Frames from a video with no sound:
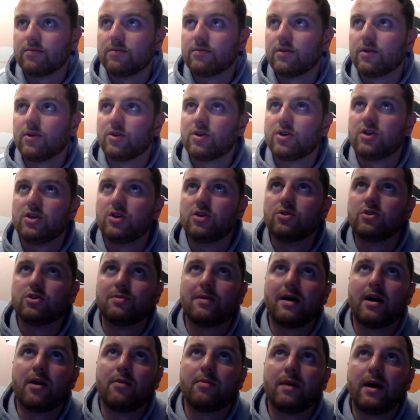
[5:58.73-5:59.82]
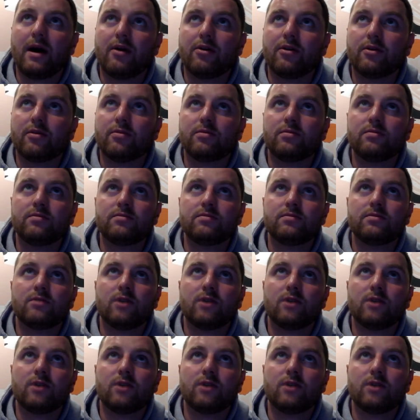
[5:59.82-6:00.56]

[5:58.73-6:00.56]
not a huge amount about them,